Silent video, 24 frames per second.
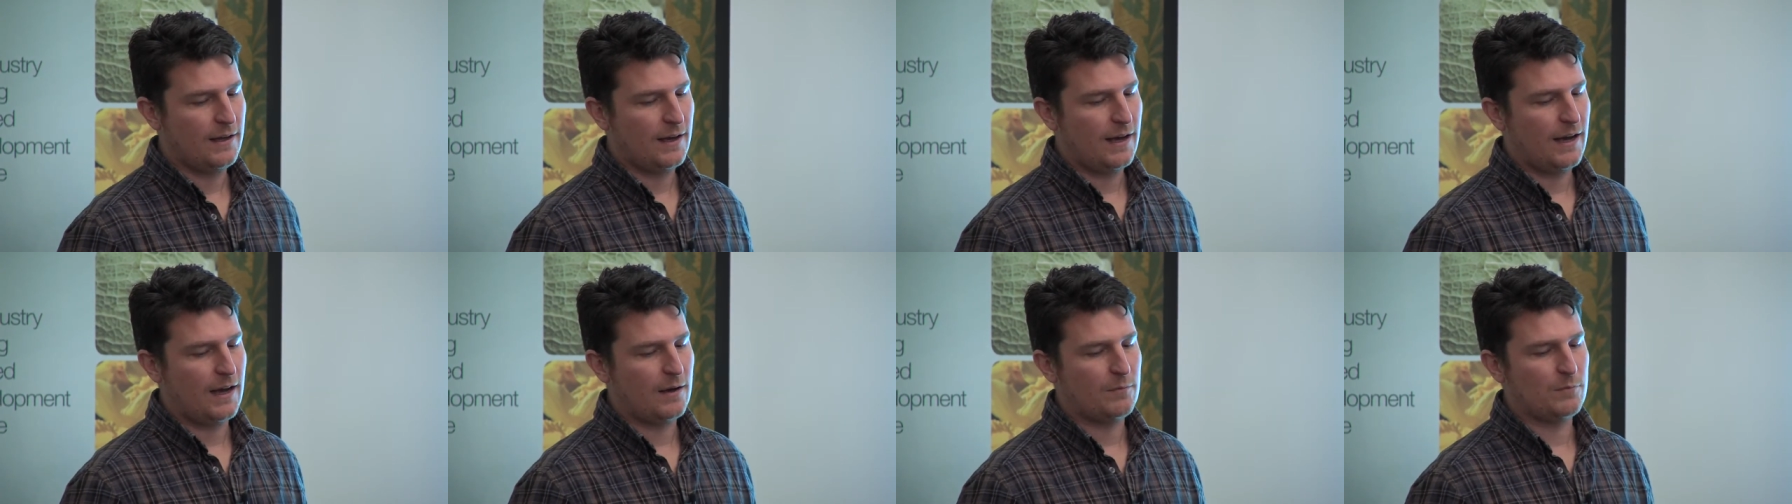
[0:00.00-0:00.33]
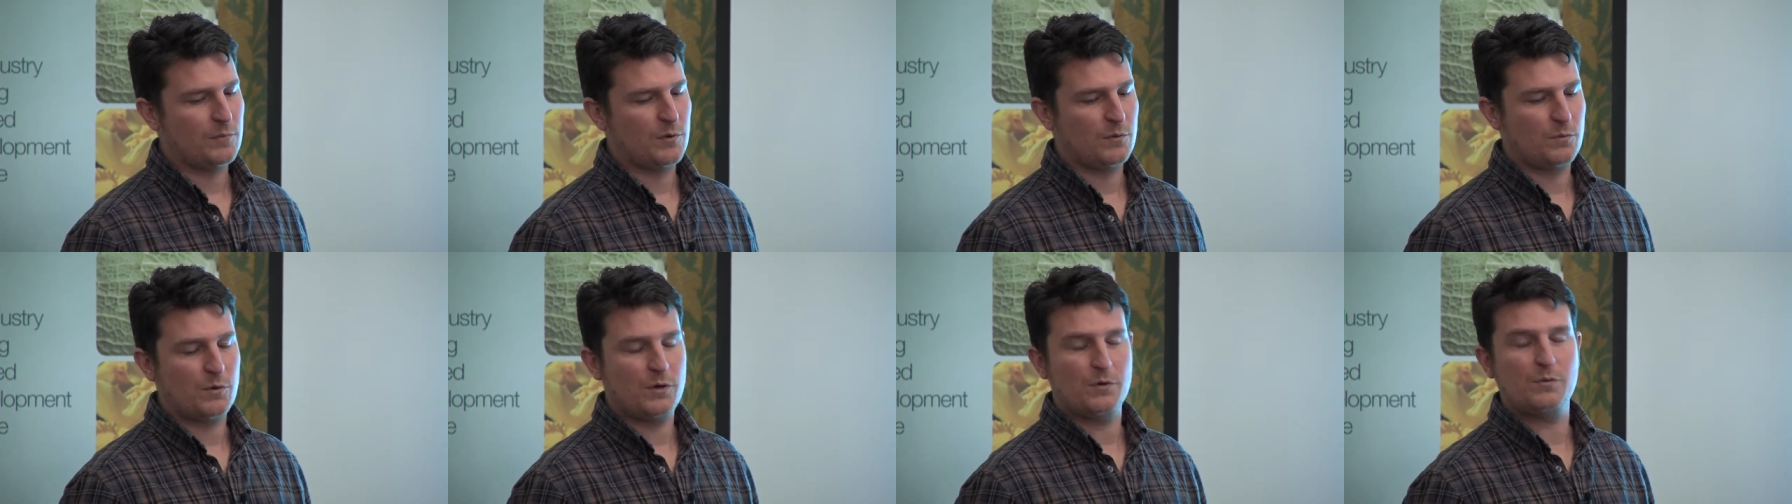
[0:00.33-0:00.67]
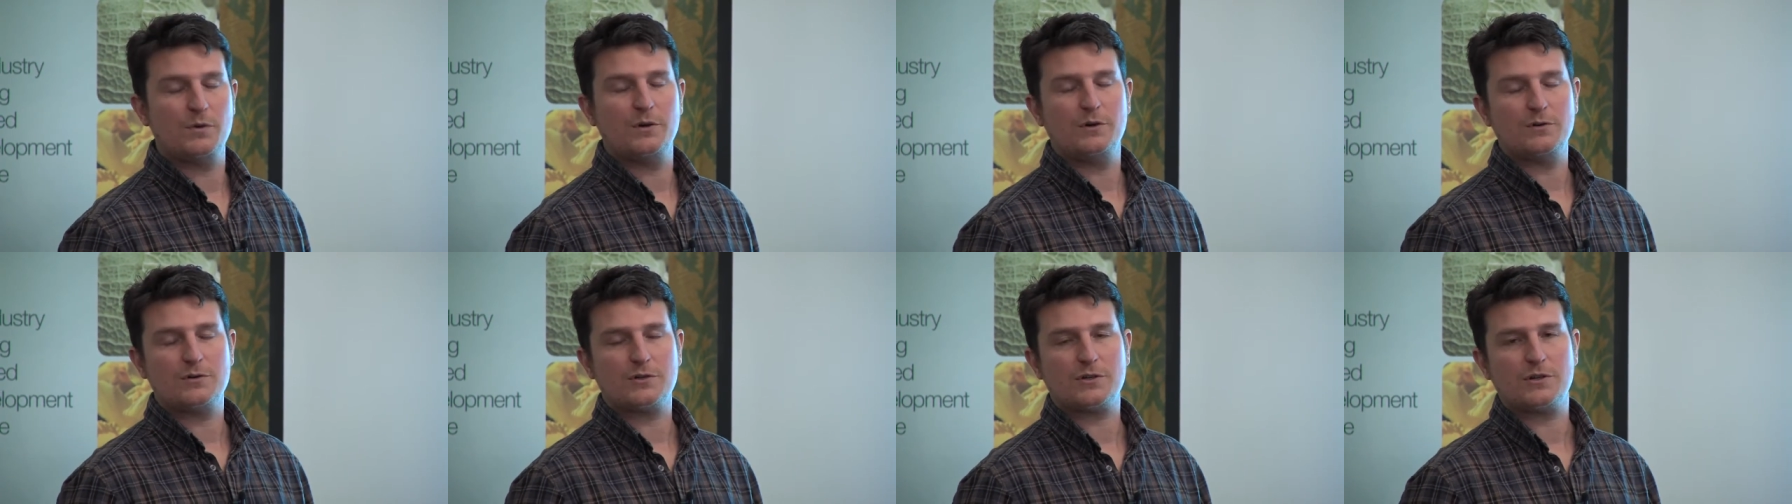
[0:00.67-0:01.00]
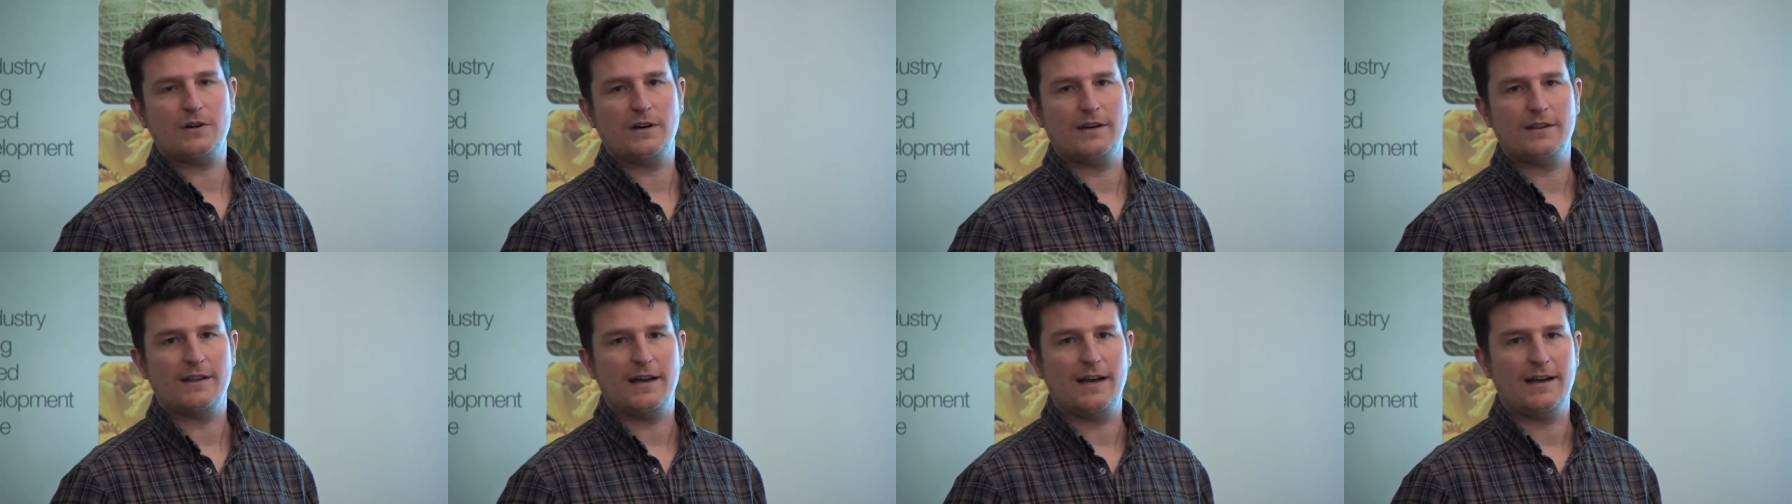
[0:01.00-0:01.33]
But we will
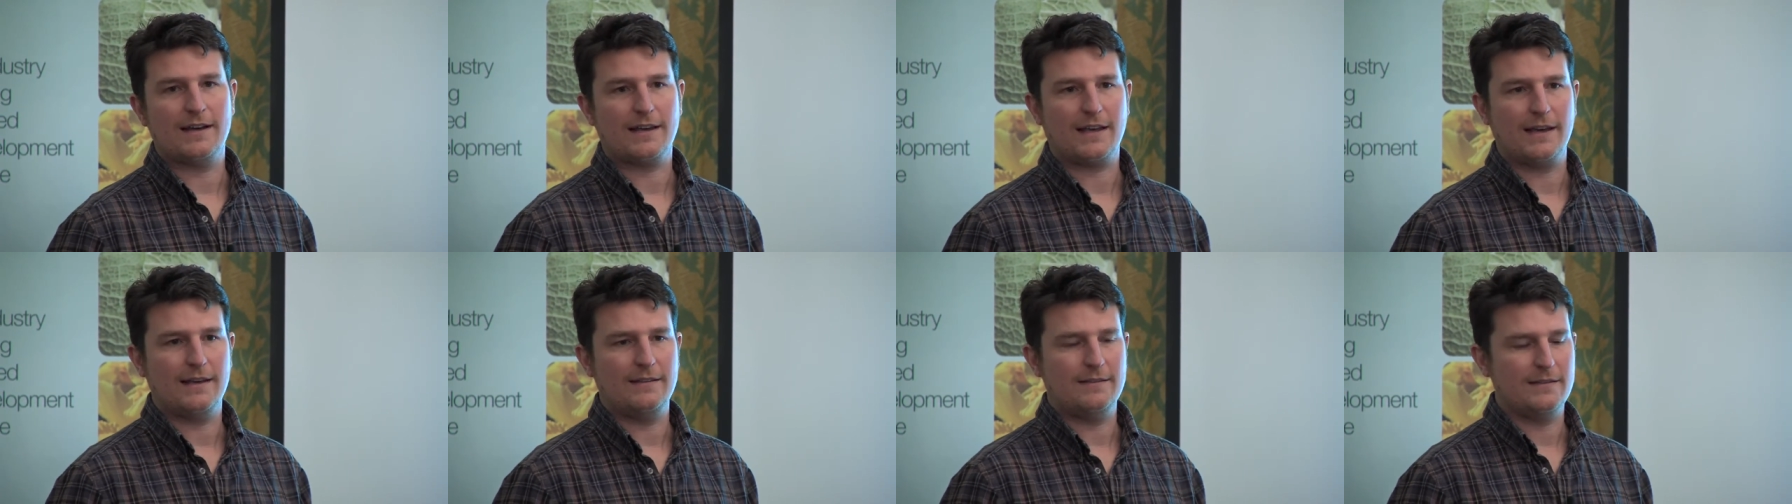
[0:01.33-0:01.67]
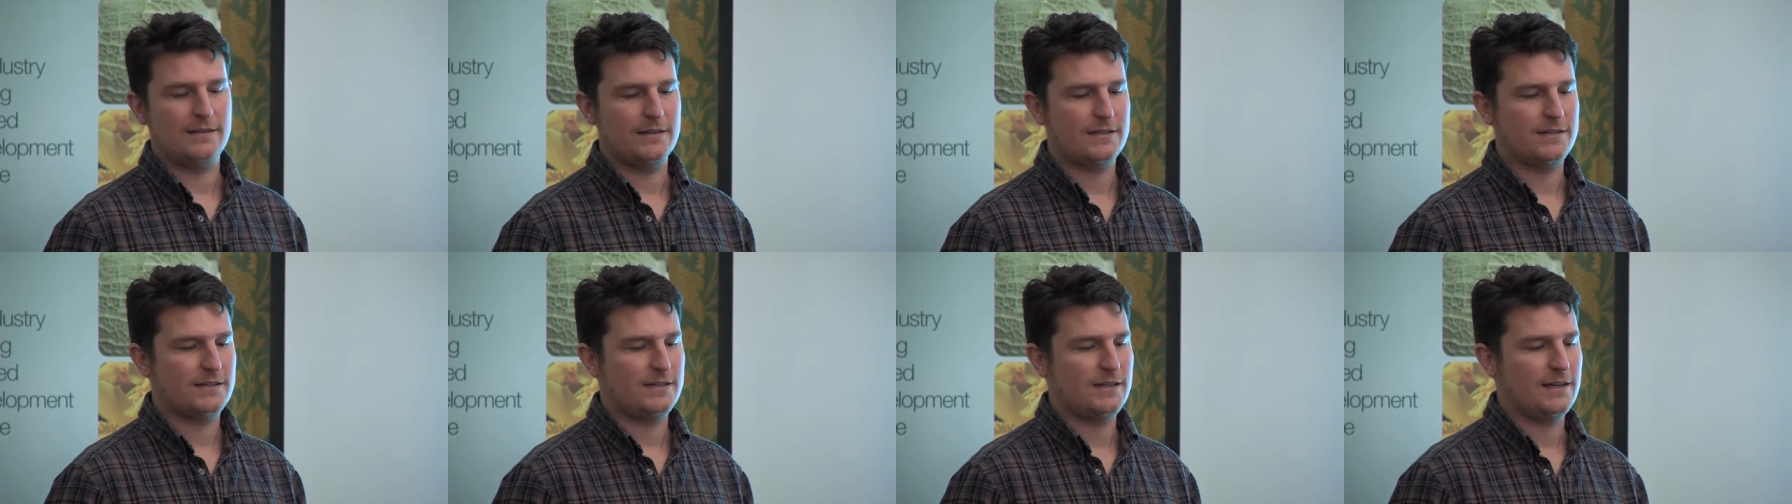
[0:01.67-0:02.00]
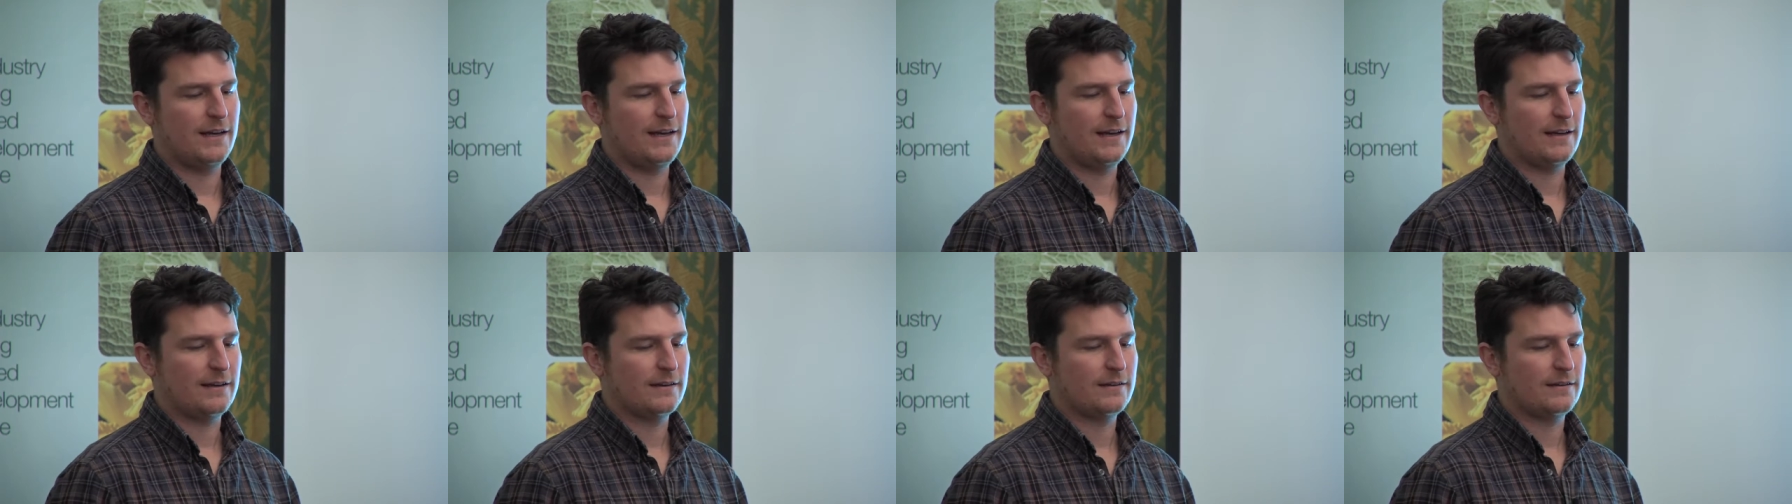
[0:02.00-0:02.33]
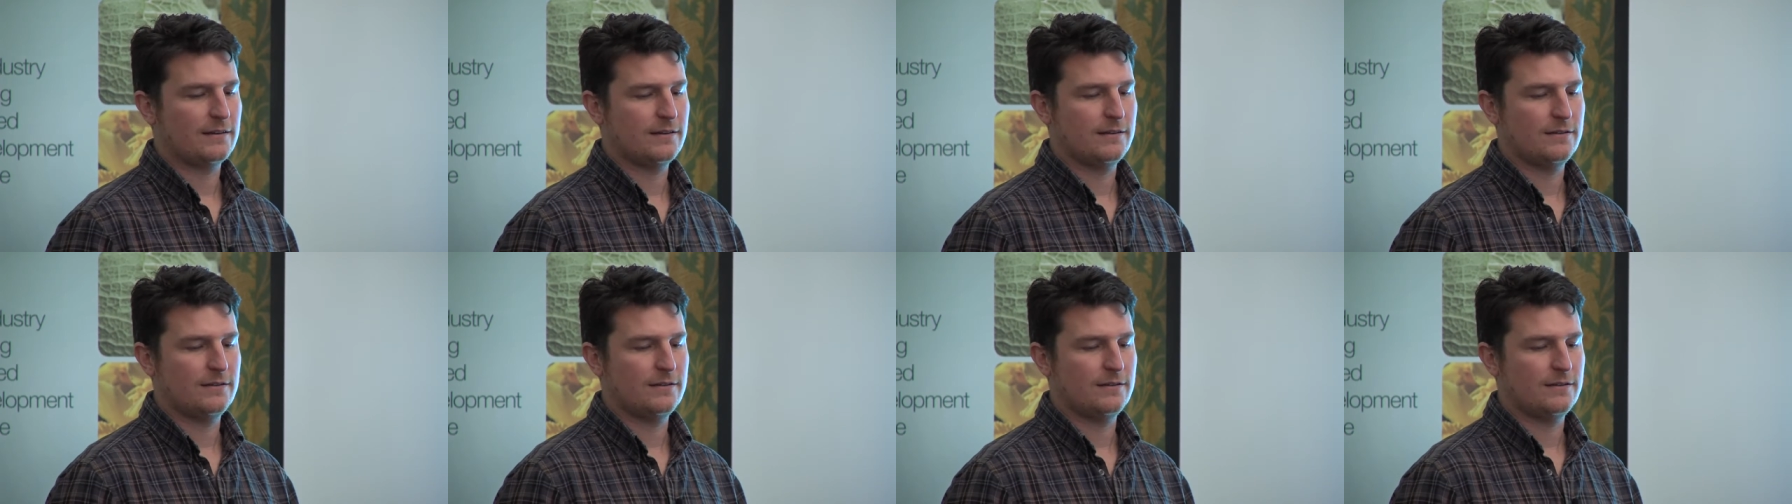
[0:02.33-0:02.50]
try that again this year,